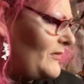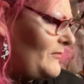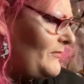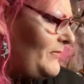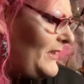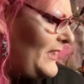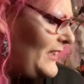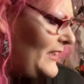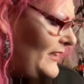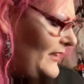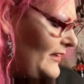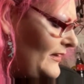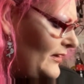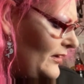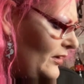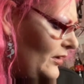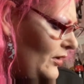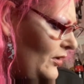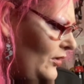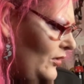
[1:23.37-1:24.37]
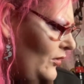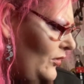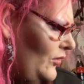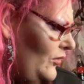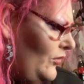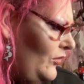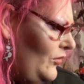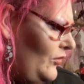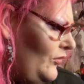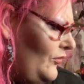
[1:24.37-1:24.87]
bag,
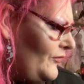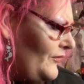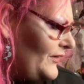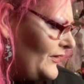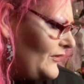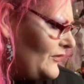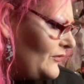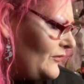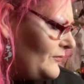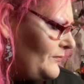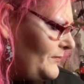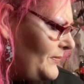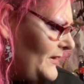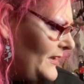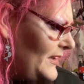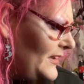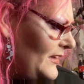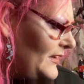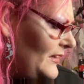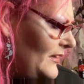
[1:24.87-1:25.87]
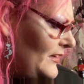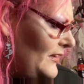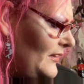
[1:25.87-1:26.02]
or it could be